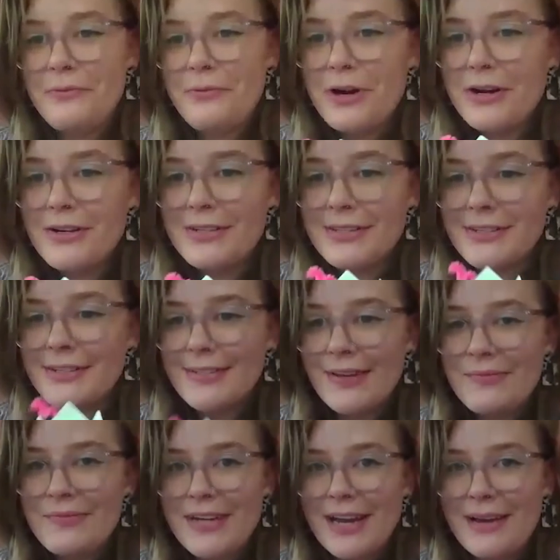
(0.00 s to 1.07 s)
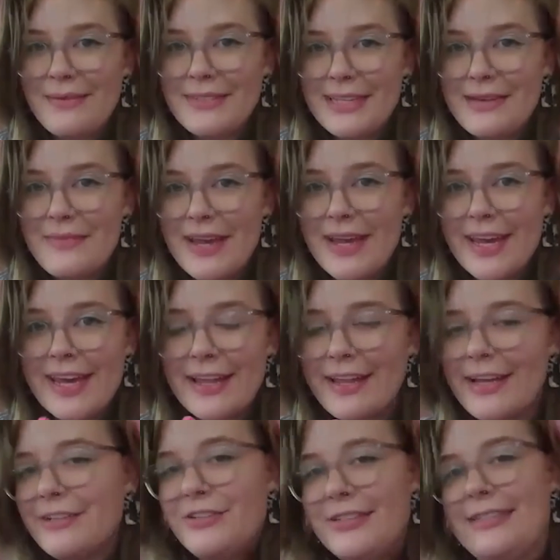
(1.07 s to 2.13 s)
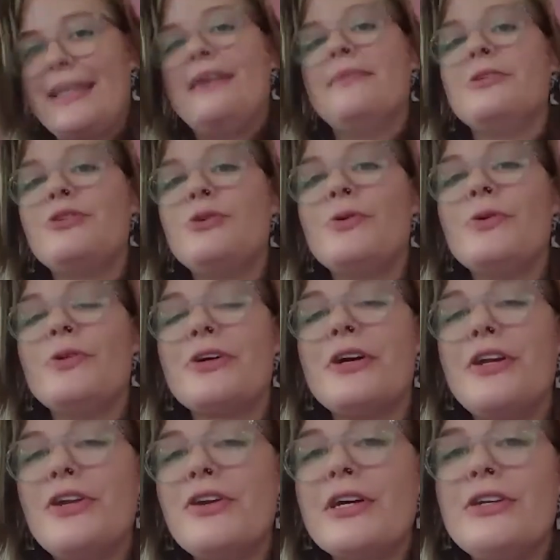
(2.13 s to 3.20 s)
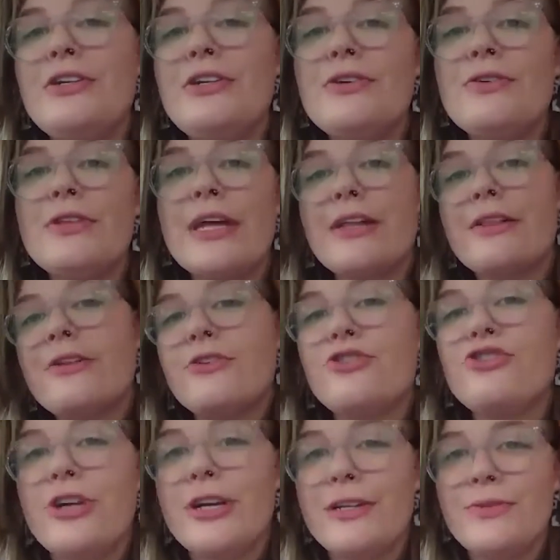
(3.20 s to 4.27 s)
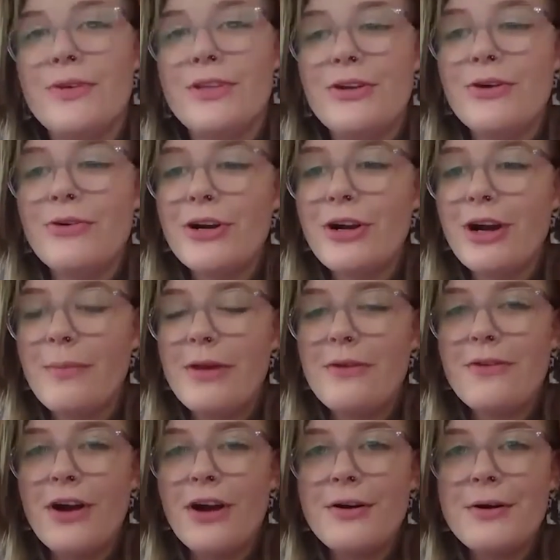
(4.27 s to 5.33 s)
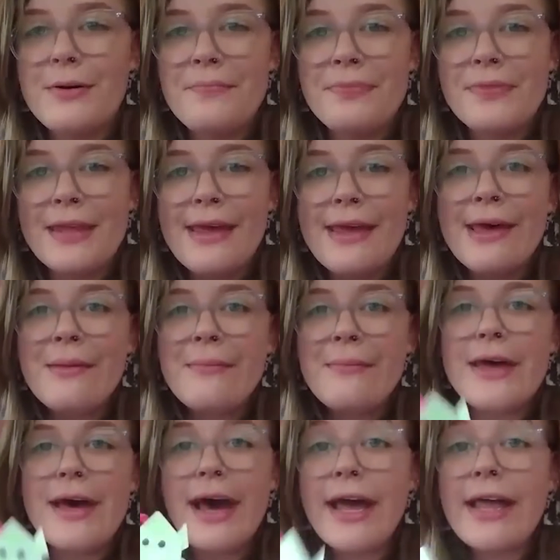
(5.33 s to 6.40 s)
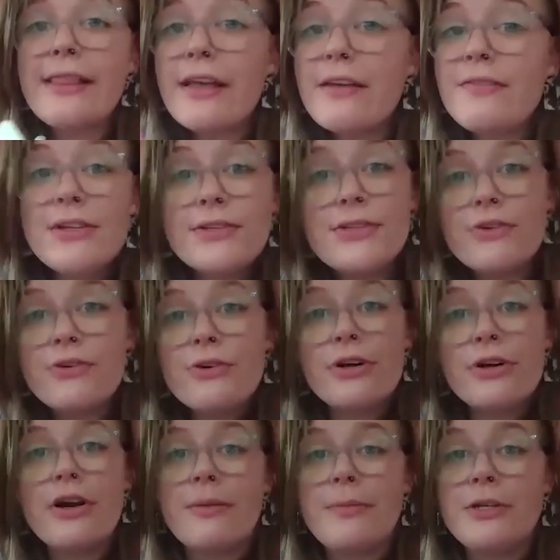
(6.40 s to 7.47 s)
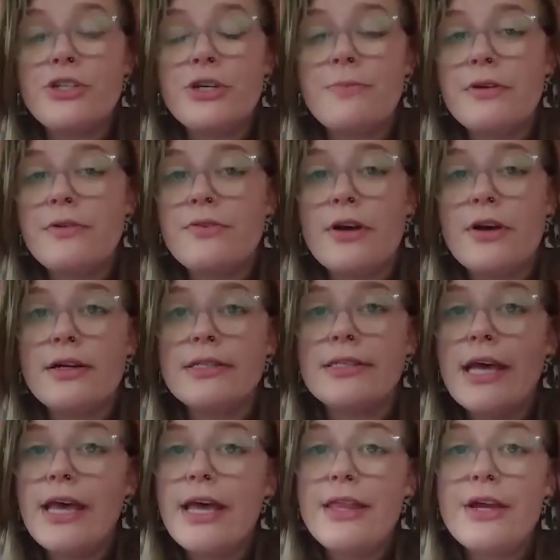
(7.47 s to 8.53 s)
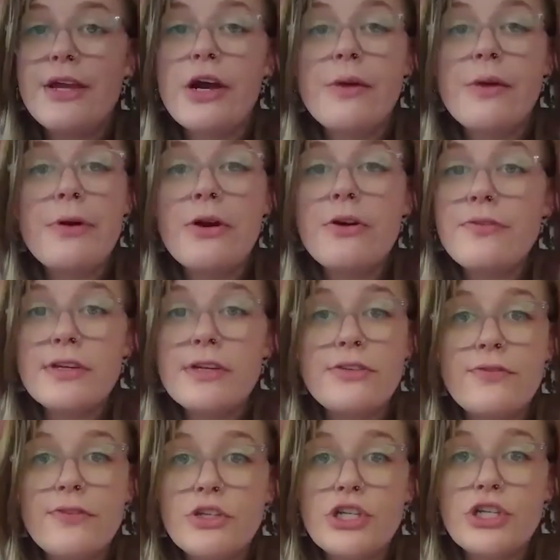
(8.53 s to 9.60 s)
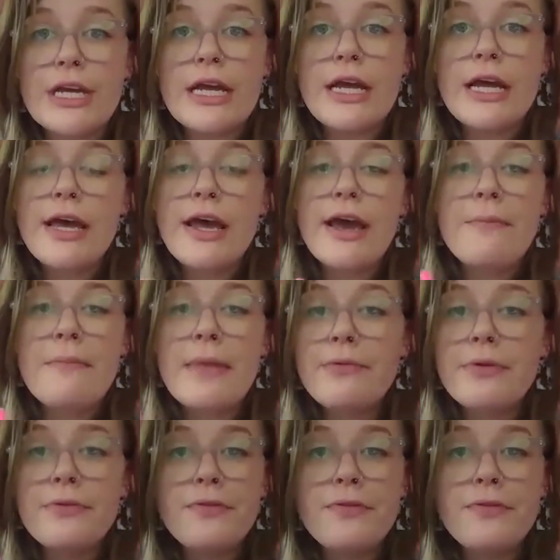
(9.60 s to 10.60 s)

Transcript: worse, sometimes they make it like just that much cooler, and you can do like tricks with an origami frog. But I love these little origami jumping frogs. They're a perfect fidget. I made one for